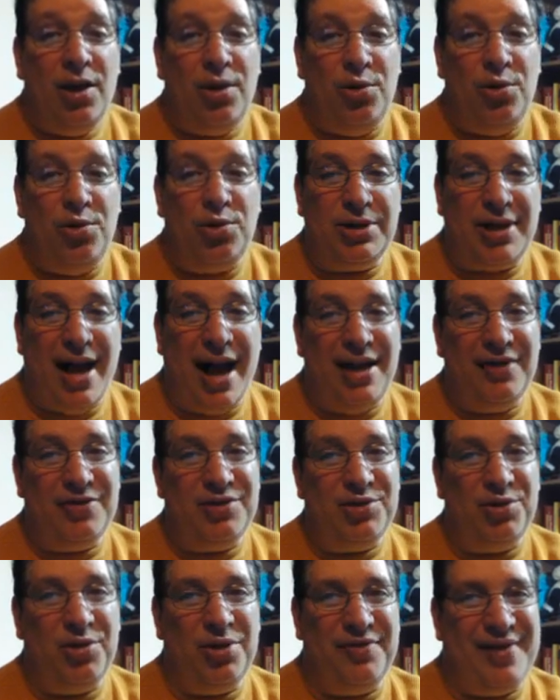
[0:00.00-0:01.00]
who's kind of
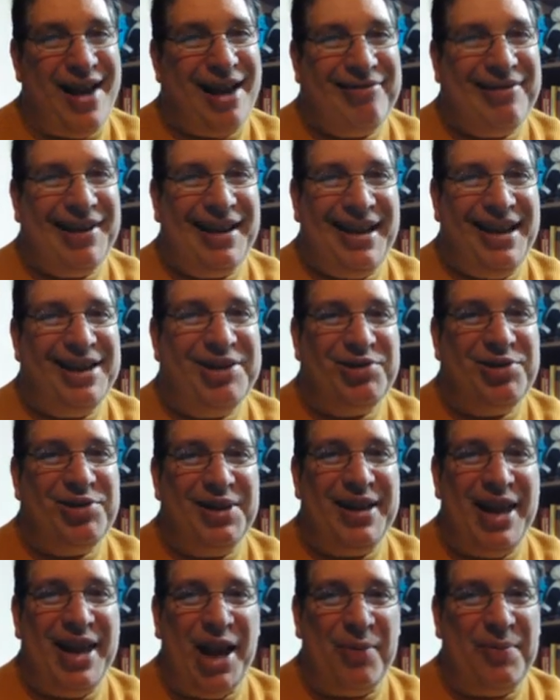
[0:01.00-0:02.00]
sort of not really
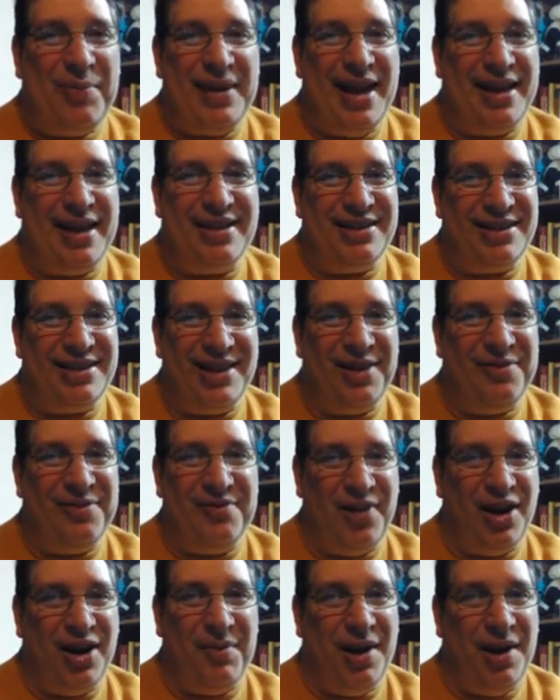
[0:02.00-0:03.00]
interested in helping out his son
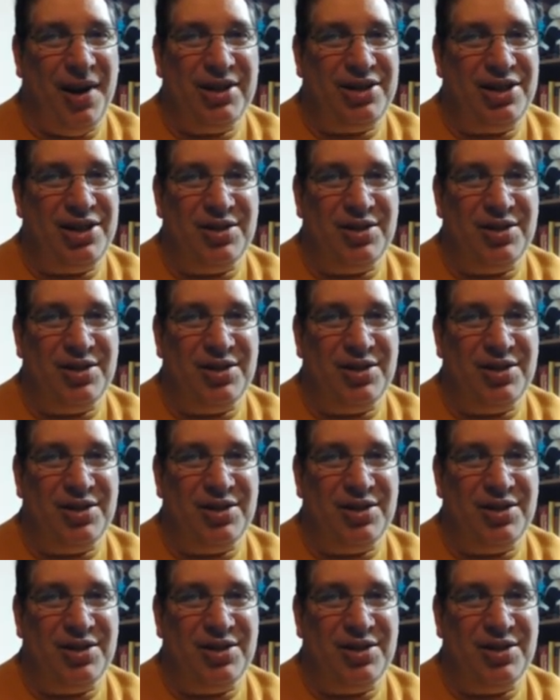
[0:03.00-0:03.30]
very much.